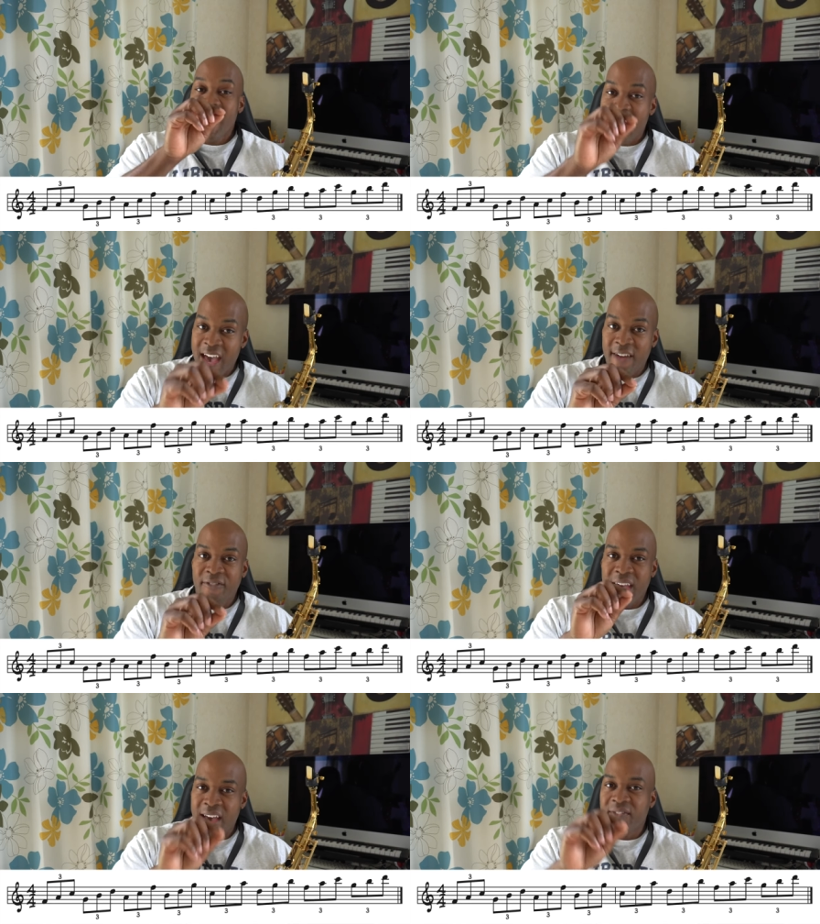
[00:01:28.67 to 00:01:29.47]

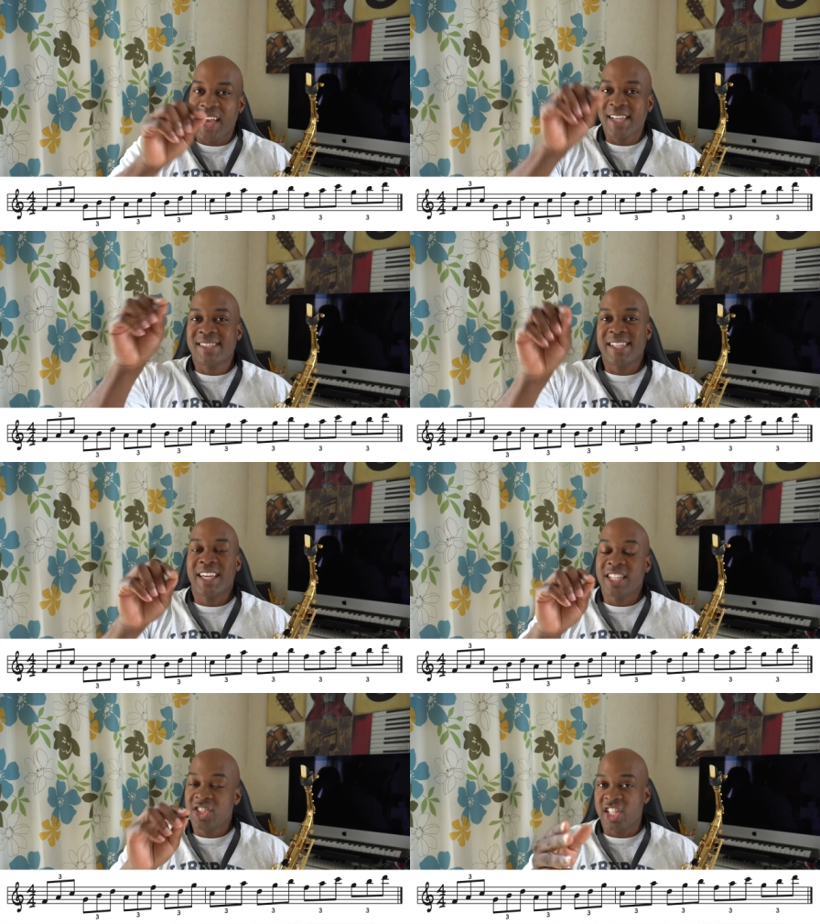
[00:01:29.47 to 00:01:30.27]
F, F, A,
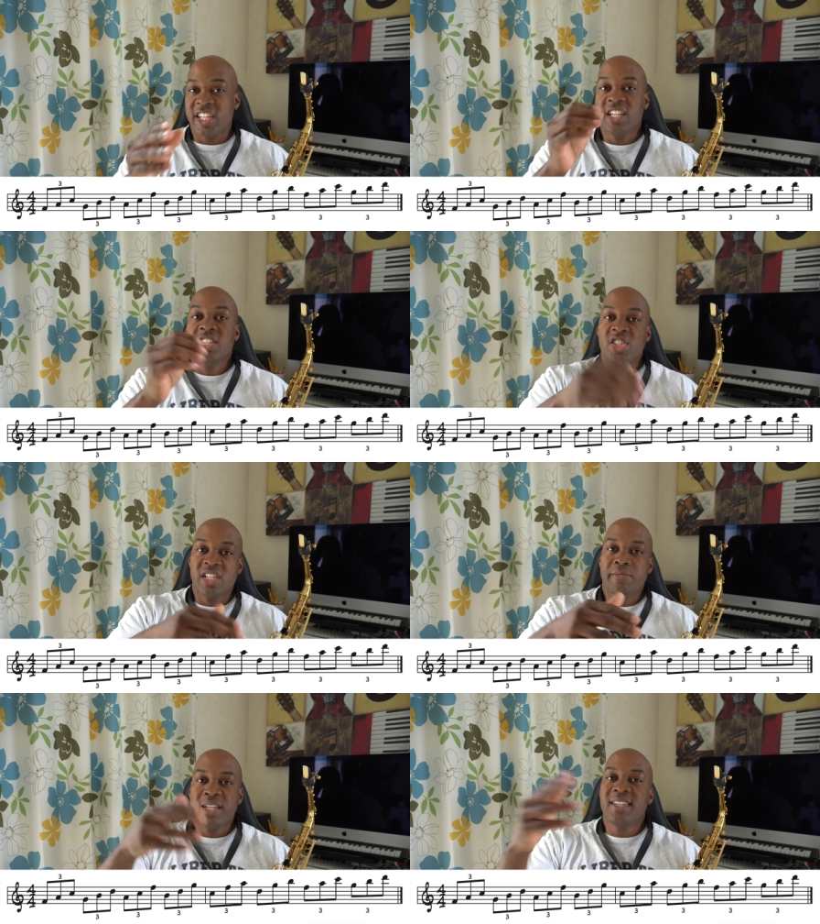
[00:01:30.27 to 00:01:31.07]
C, and G,
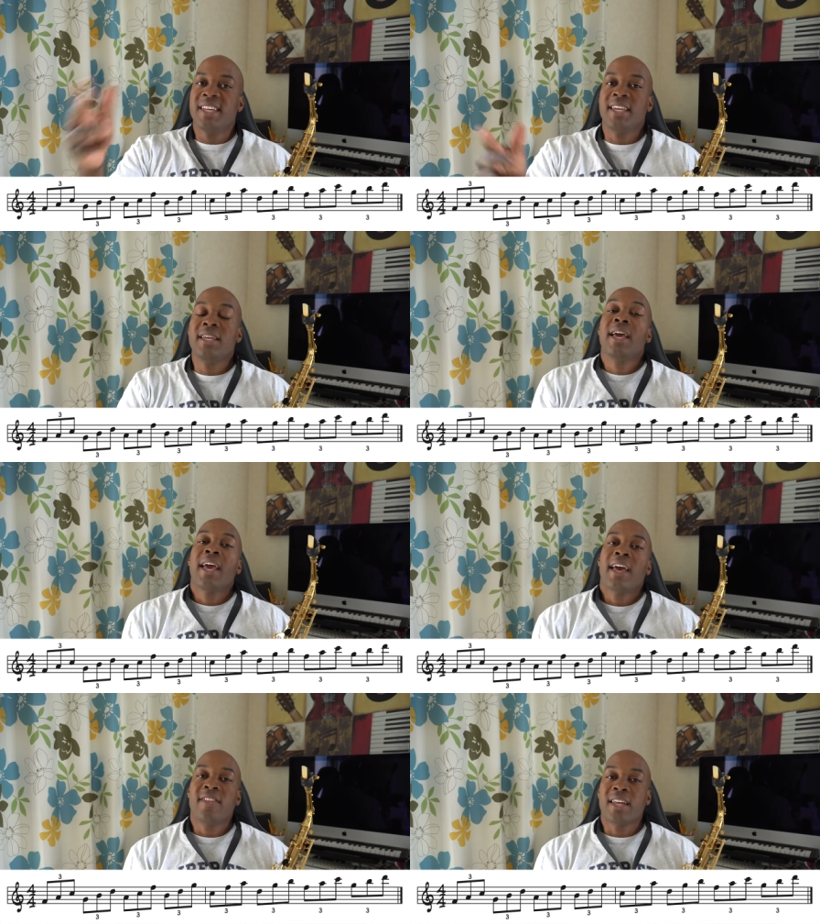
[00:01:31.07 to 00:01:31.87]
G, B, D,
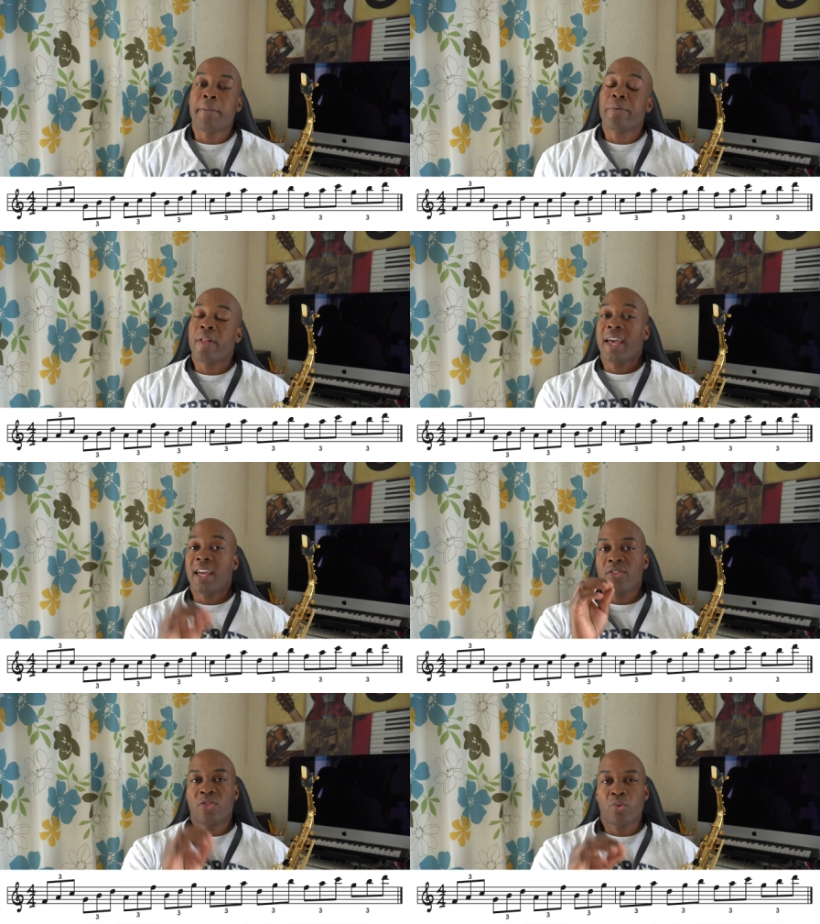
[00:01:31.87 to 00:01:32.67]
and then I'm
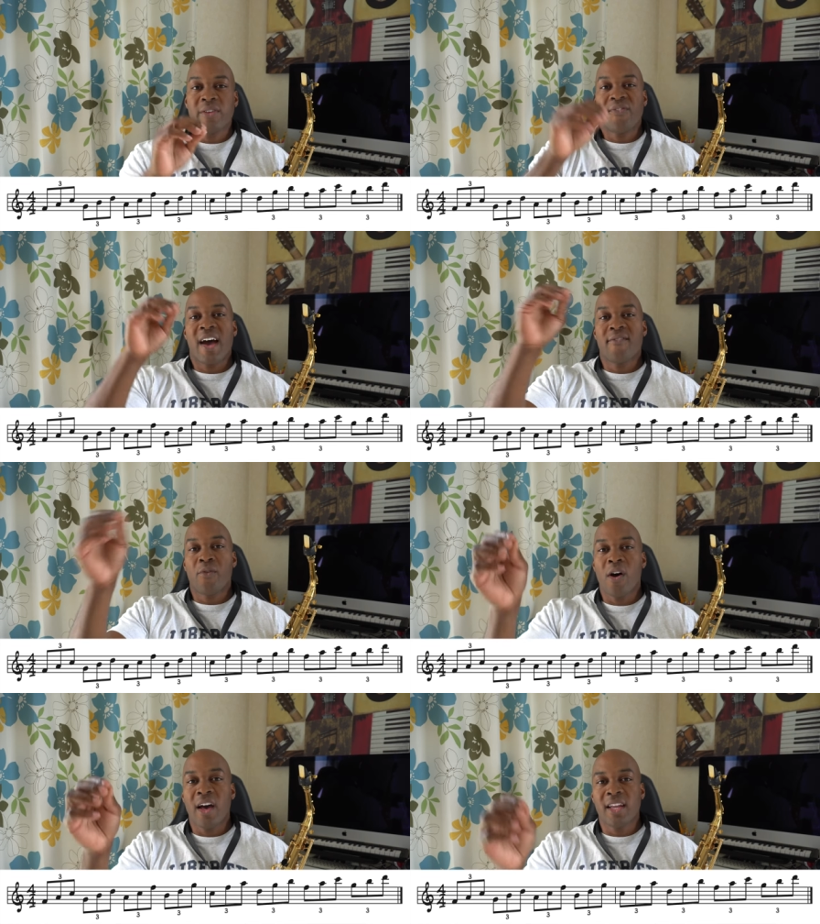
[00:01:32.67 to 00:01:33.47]
playing
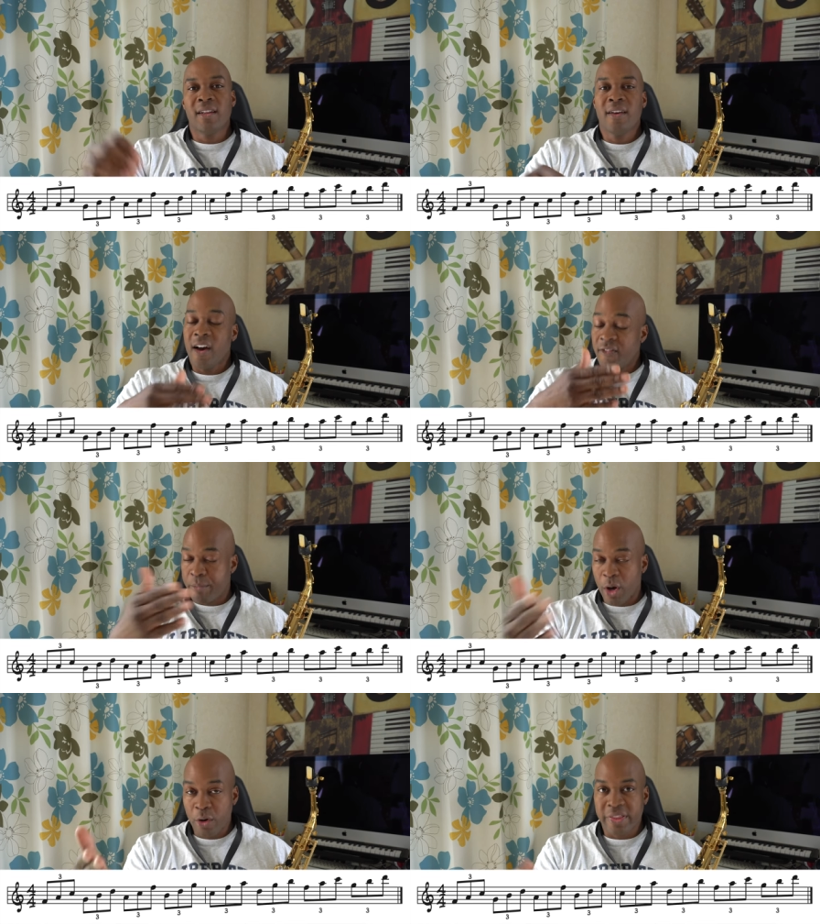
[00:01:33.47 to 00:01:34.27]
351 of
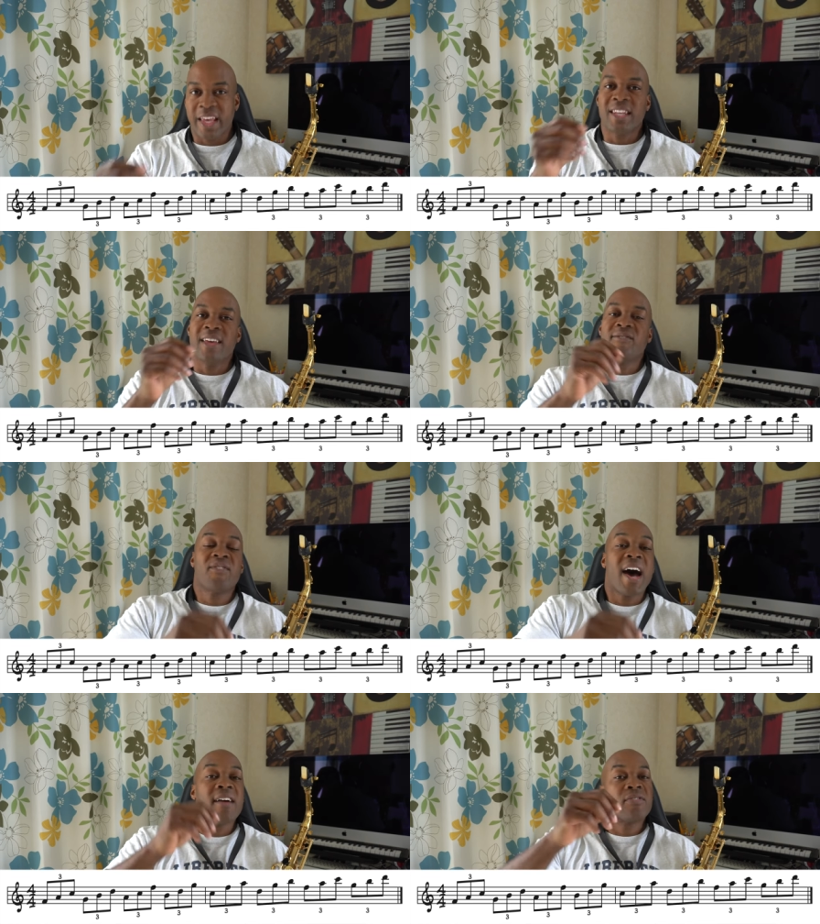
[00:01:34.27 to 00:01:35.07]
both, and then
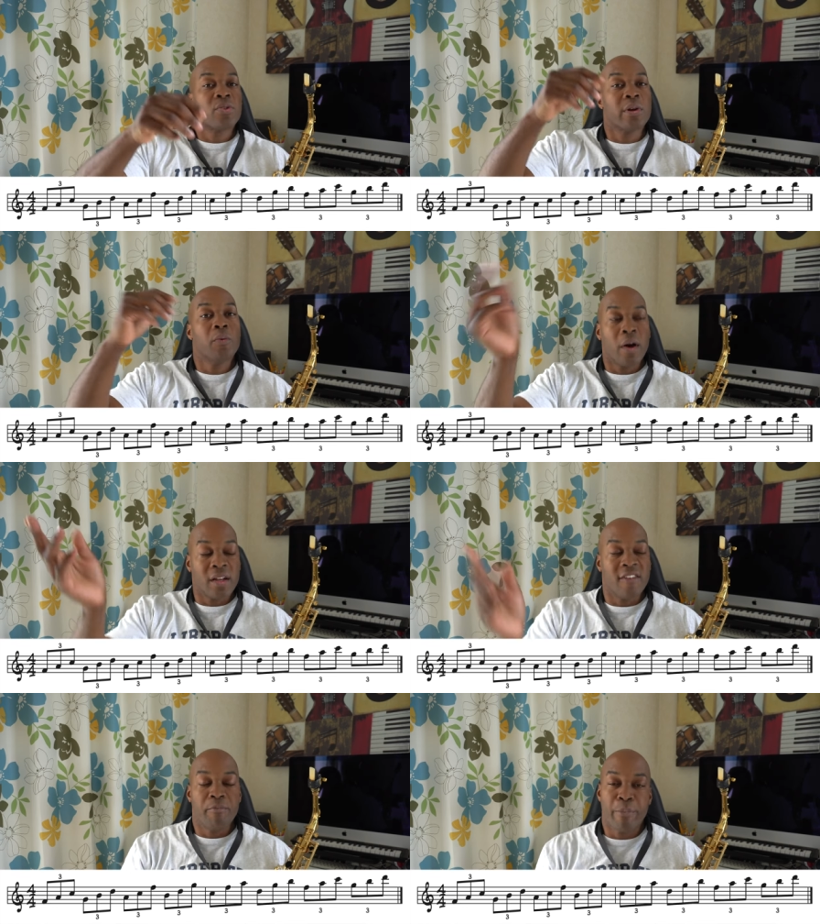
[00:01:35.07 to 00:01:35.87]

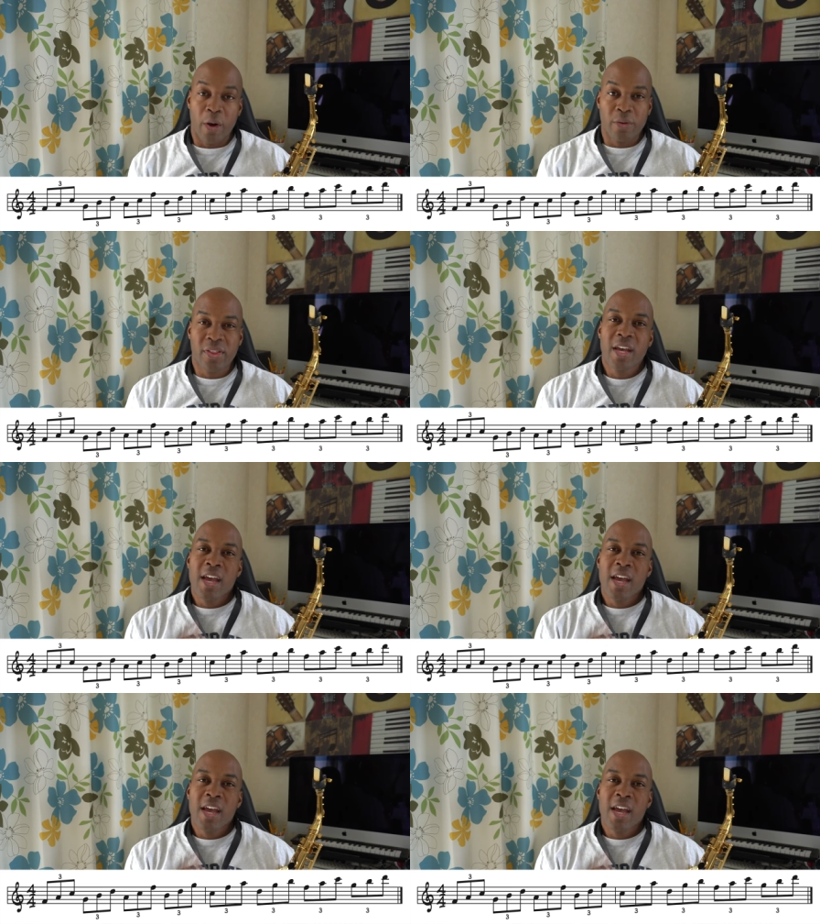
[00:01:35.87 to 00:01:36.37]
531 of both.